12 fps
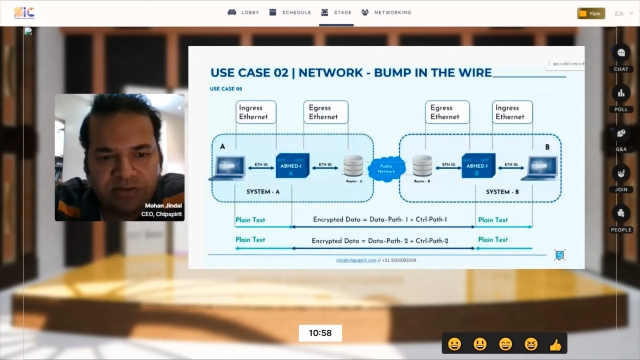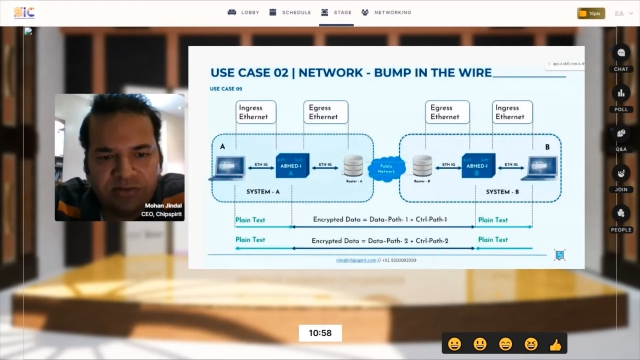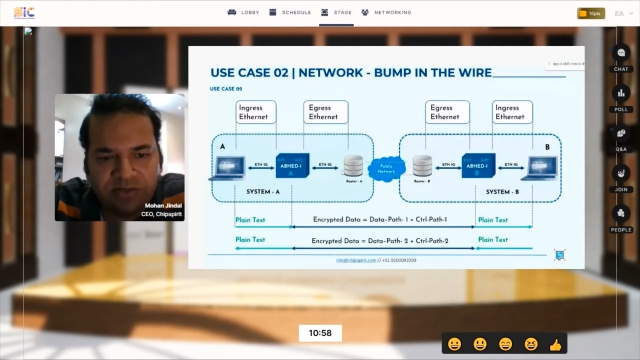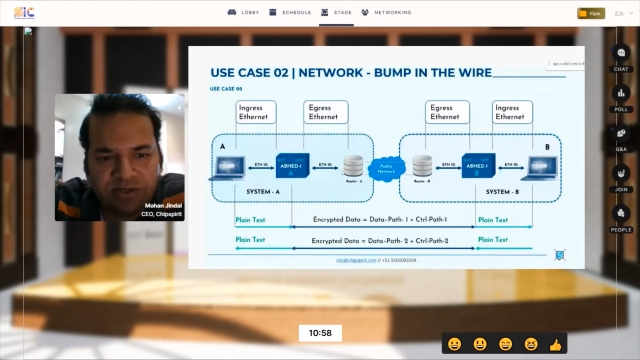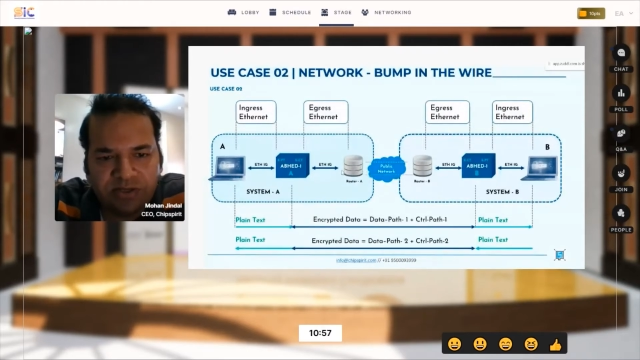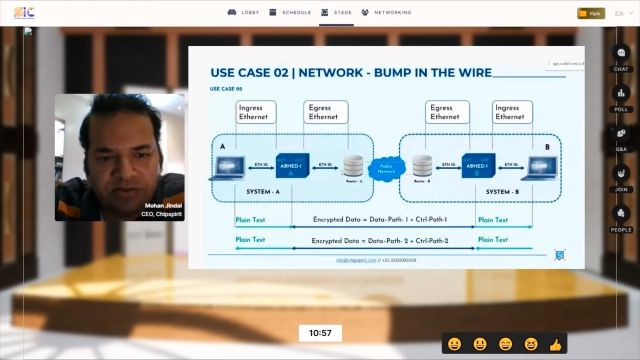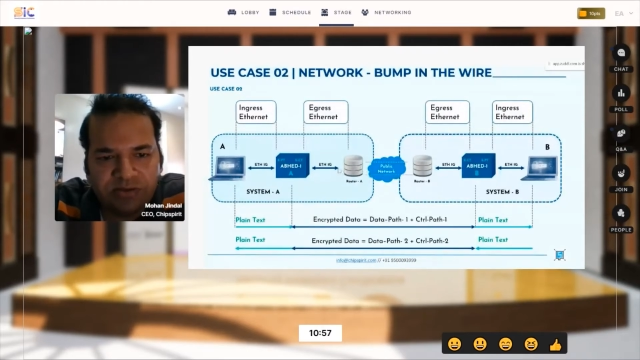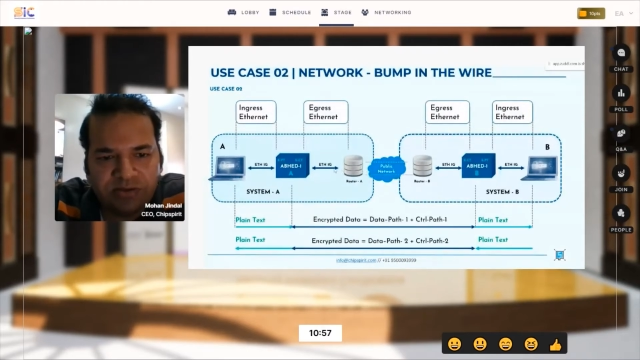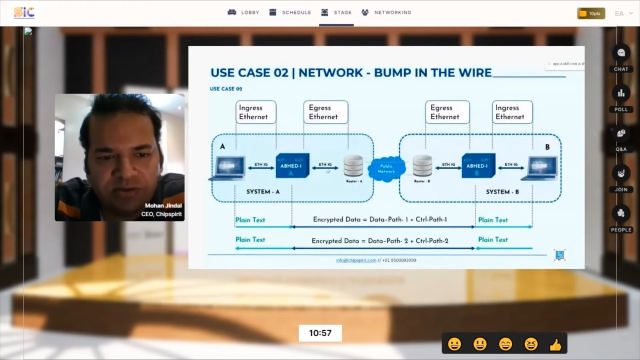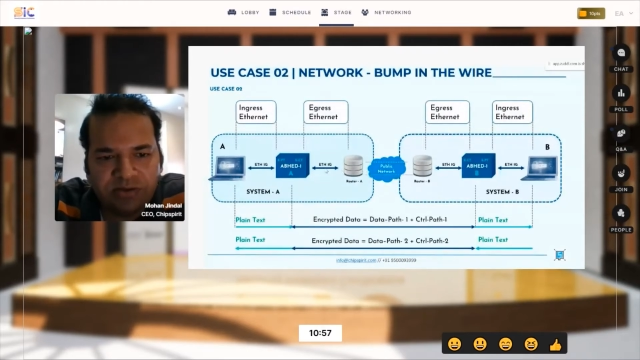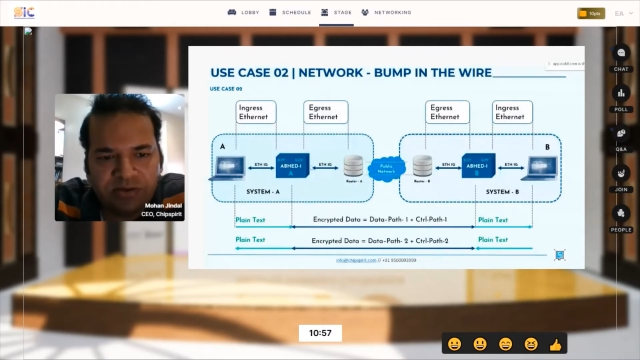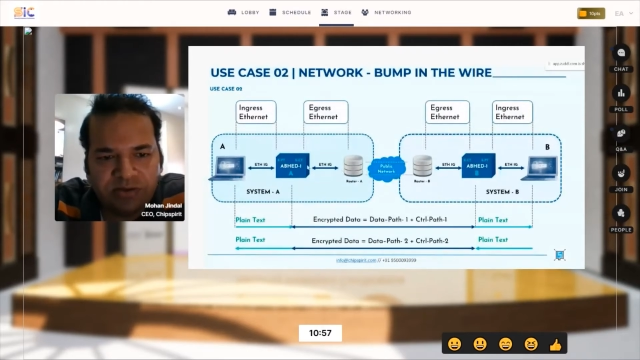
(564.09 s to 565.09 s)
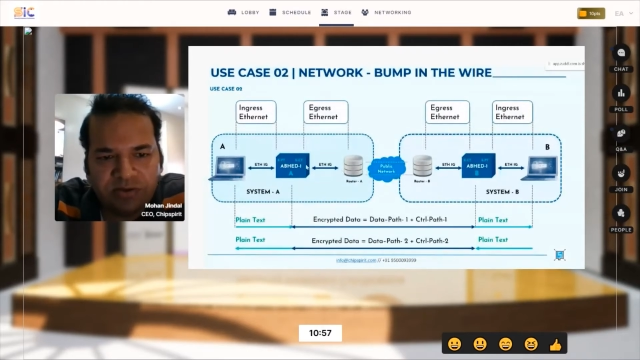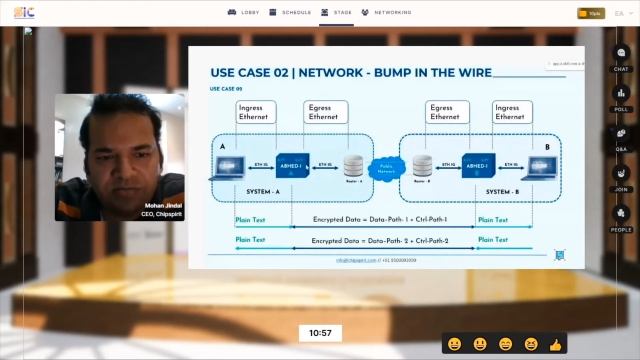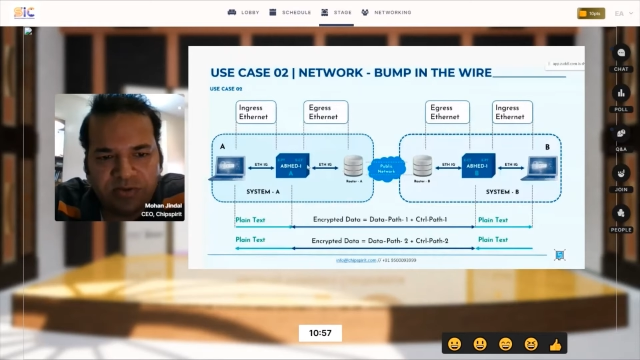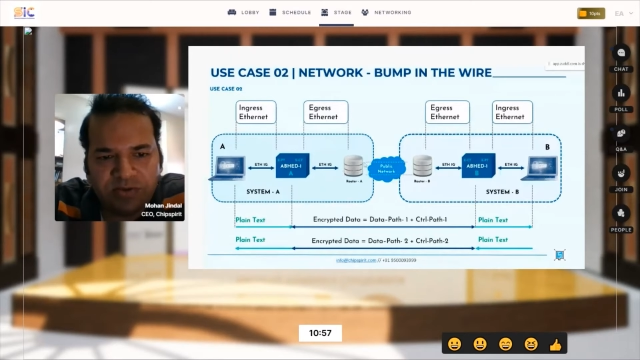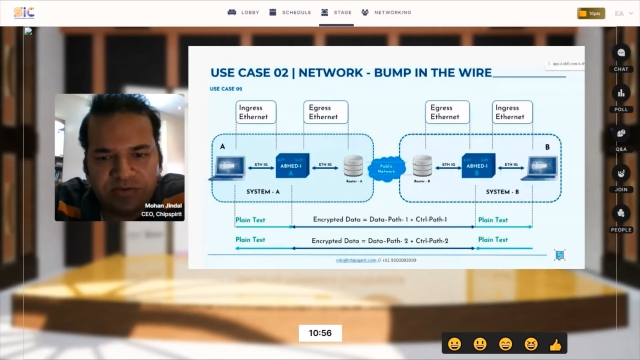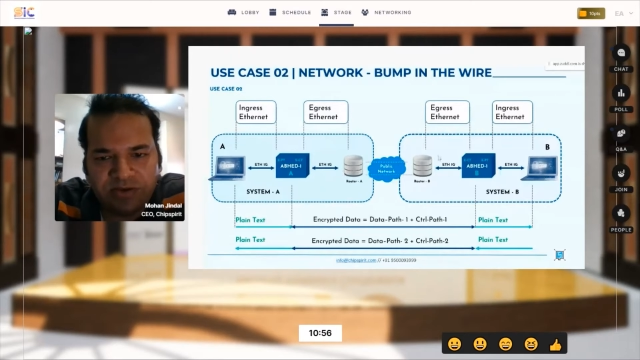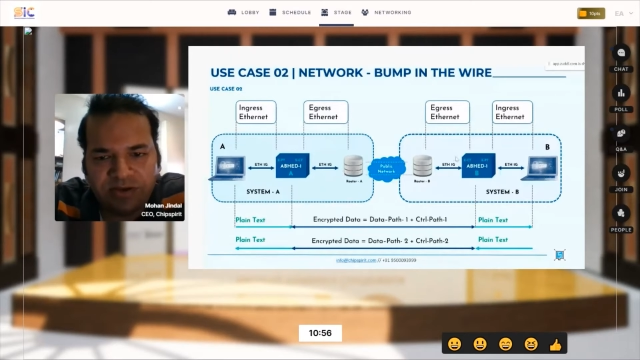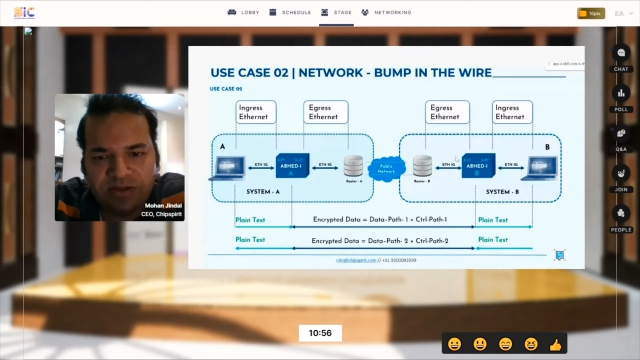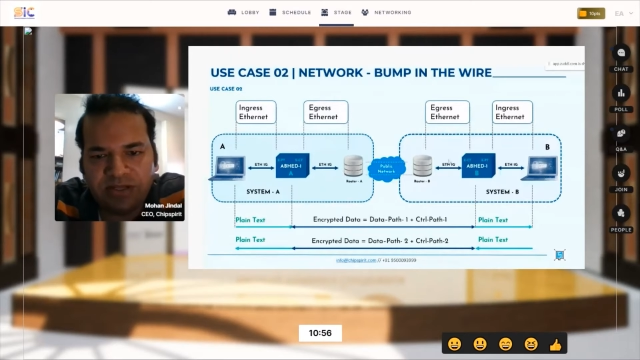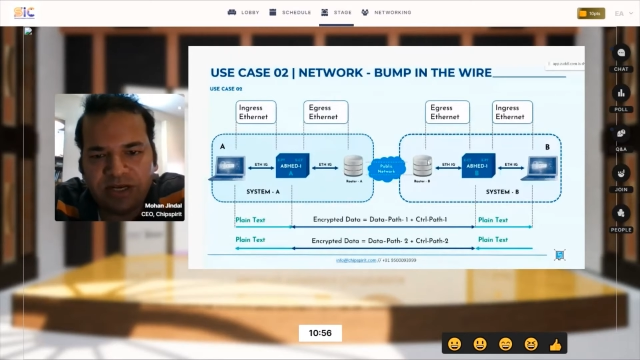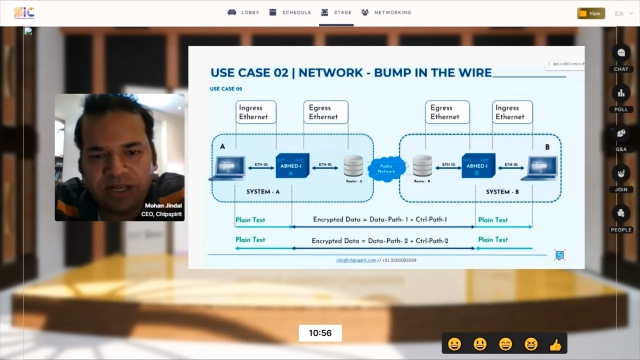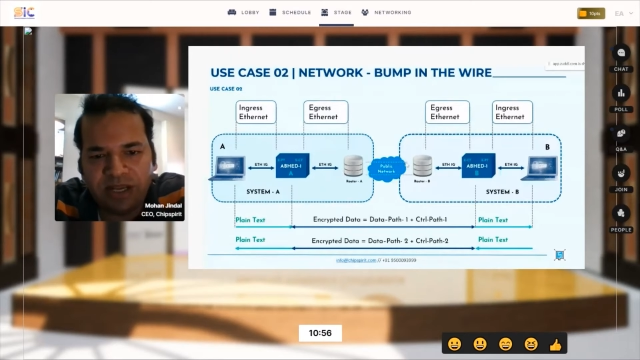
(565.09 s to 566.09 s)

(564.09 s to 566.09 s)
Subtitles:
So there's a lot of engineering that